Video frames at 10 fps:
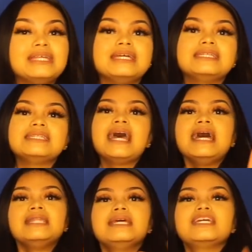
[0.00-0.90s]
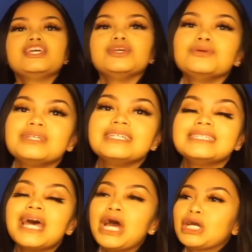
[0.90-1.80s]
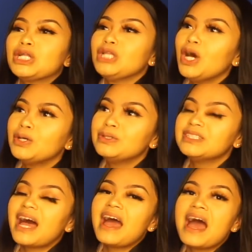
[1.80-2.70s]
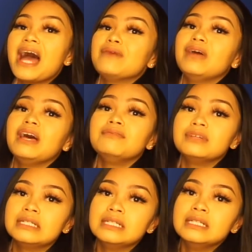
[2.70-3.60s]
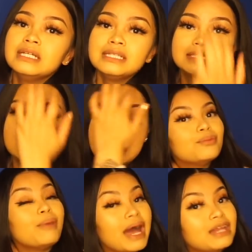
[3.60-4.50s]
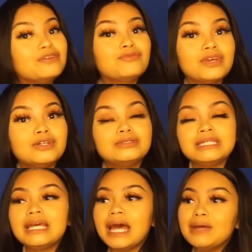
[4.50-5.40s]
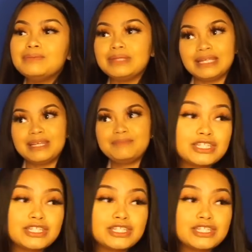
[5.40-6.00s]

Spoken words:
It is the cutest clothes I have ever seen. Baddieville DM me.